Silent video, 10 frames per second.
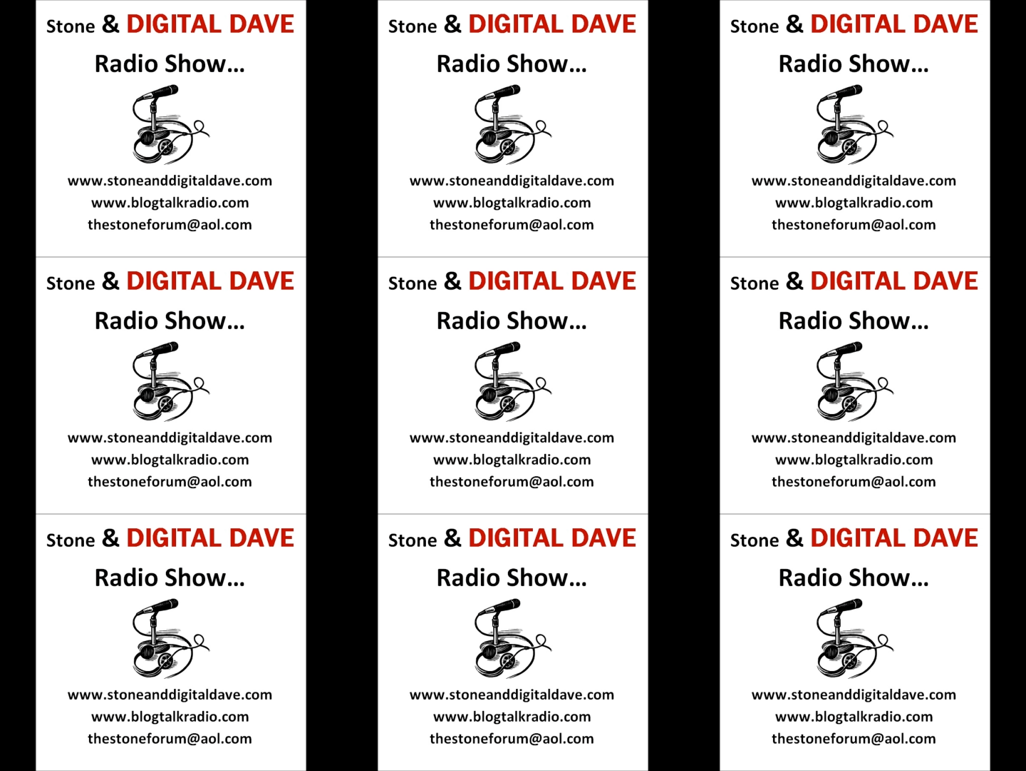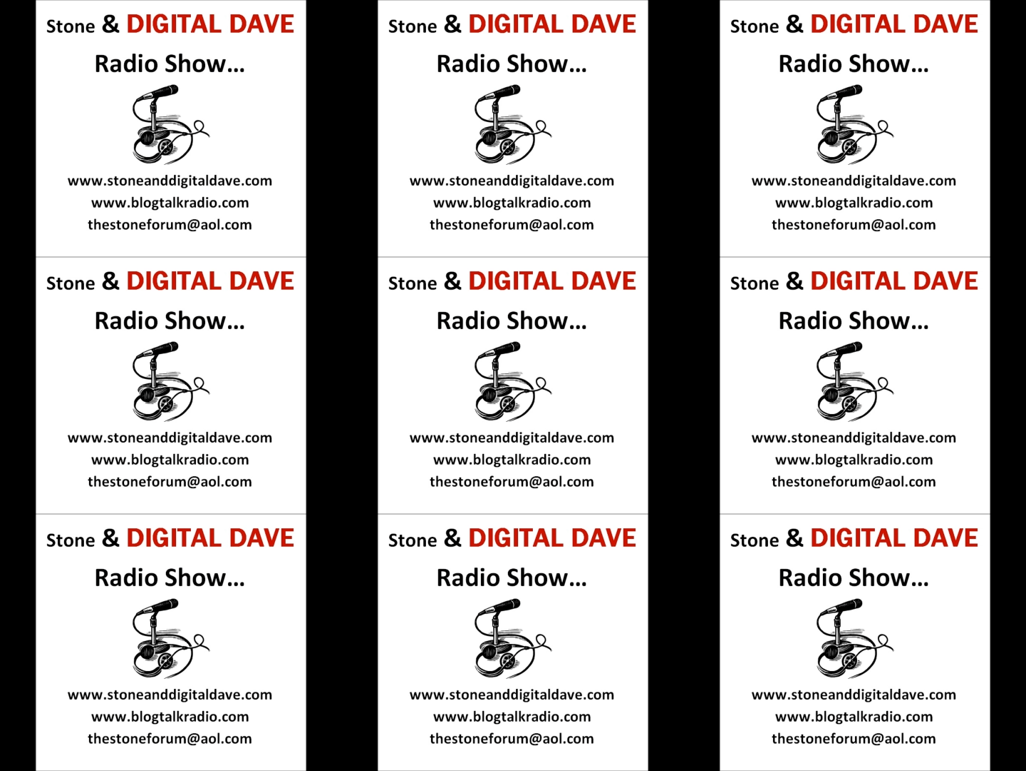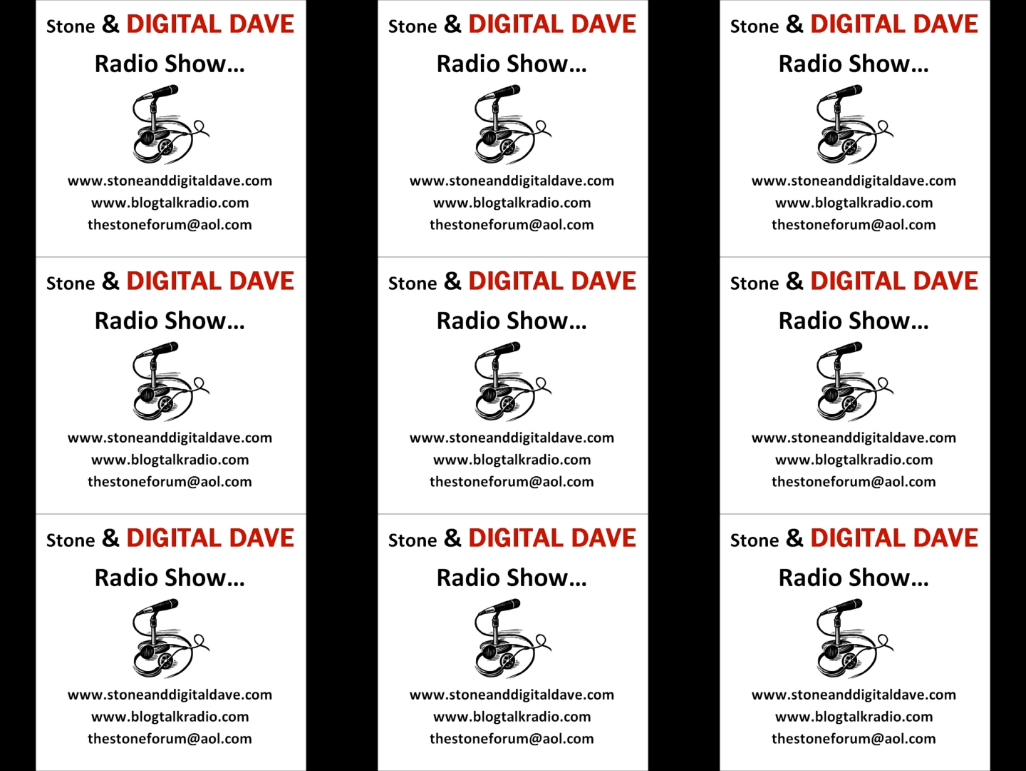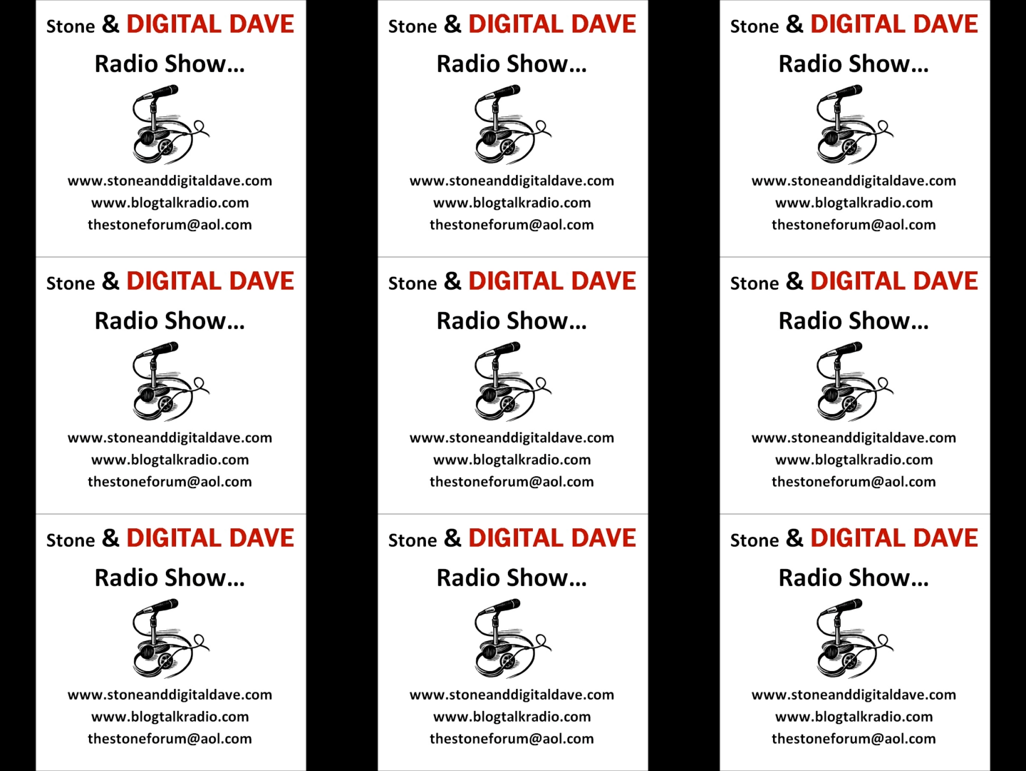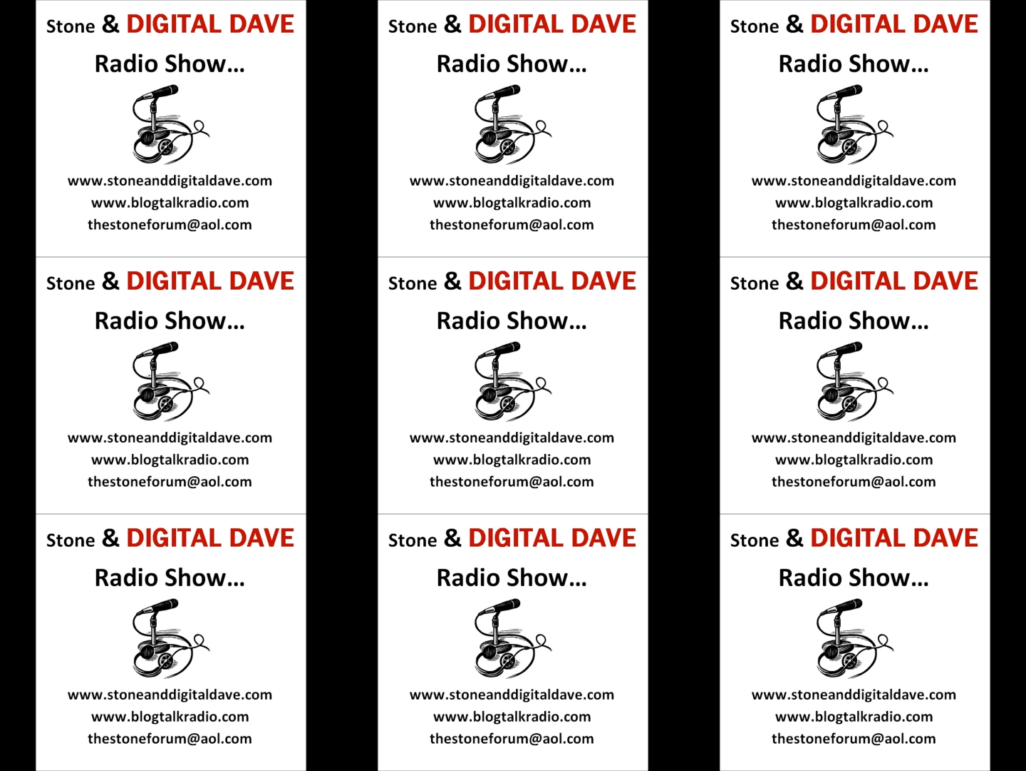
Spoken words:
No face is visible, so there are no lips to read.